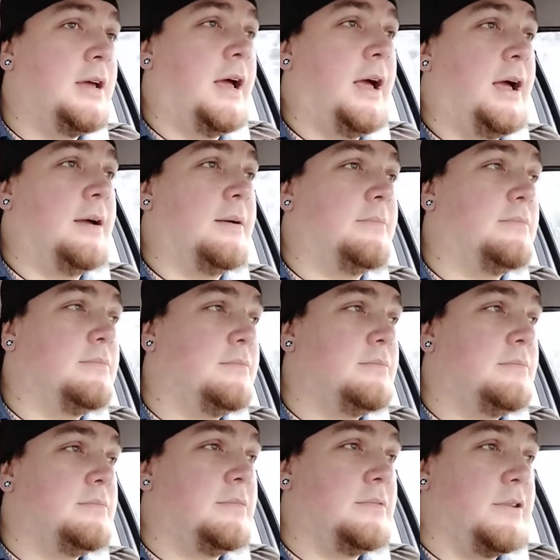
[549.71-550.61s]

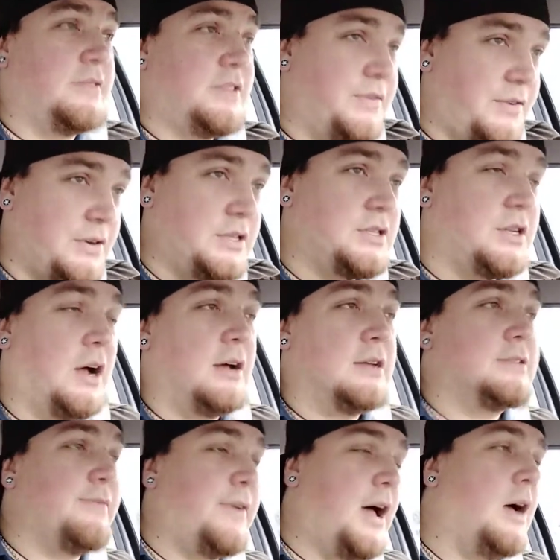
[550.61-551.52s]
um, different
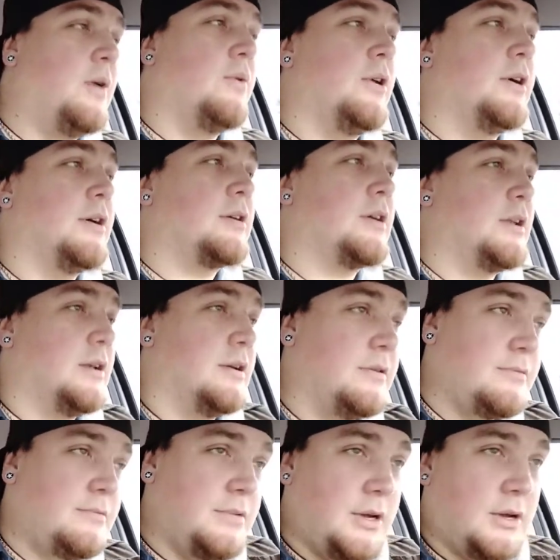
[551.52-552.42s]
styles of artwork, and
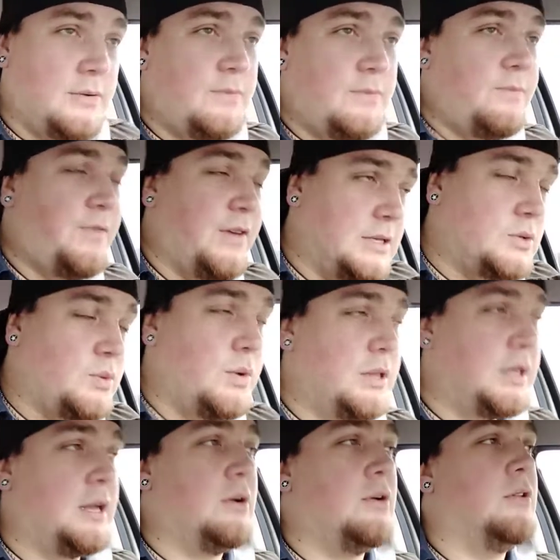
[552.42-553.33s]
you know, fits
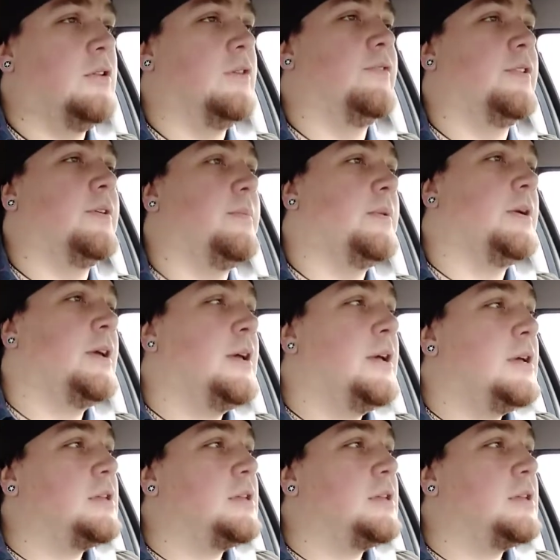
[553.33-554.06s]
within all of them.